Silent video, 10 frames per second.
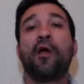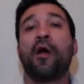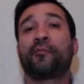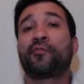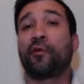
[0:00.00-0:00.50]

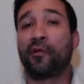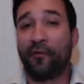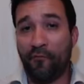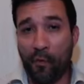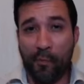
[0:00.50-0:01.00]
I'm starting
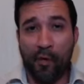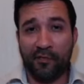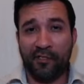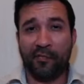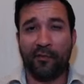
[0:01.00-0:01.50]
the
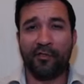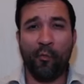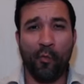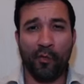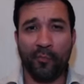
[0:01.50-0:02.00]
four-part series
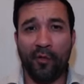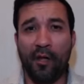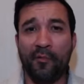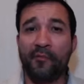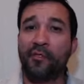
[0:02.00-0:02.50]
on word
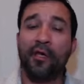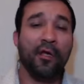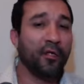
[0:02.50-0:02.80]
problems.